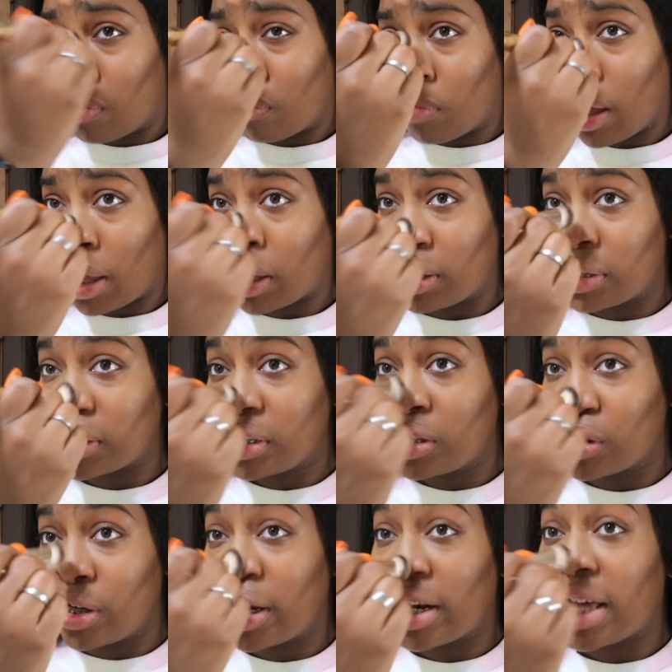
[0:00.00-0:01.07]
my
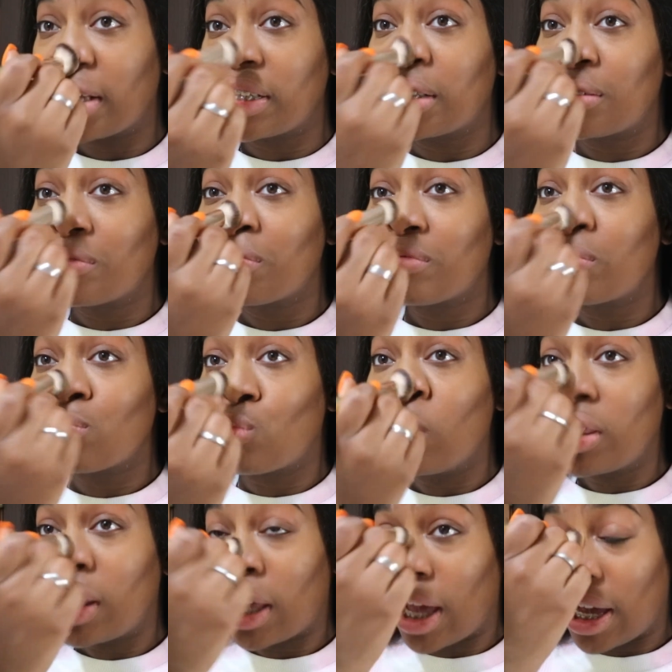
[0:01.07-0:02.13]
concealer. And
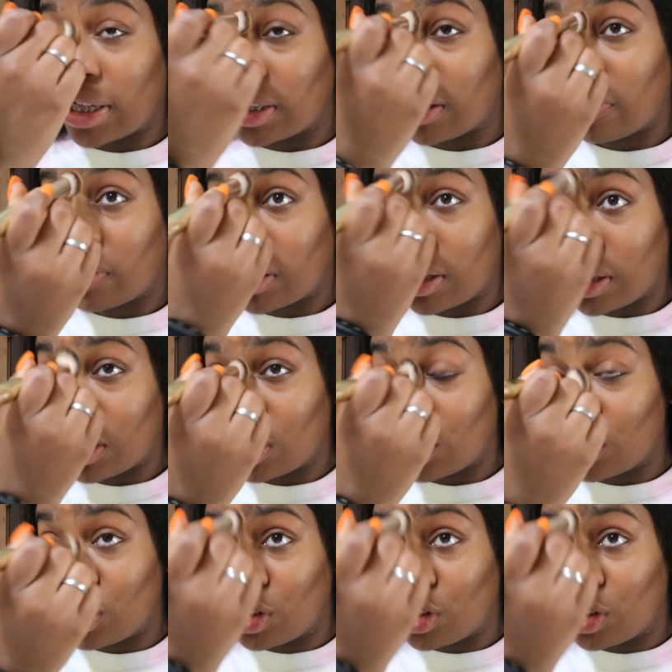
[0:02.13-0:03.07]
one thing I definitely